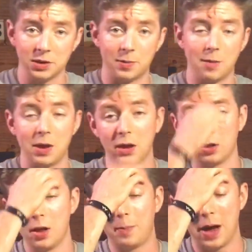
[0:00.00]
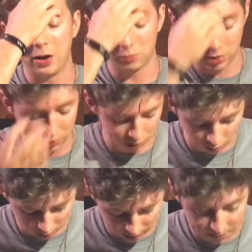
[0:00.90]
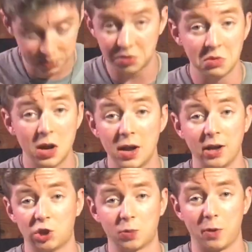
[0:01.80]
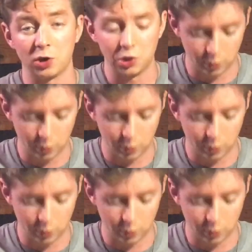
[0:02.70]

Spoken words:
as my main clip. I don't run dual clips. It's just personal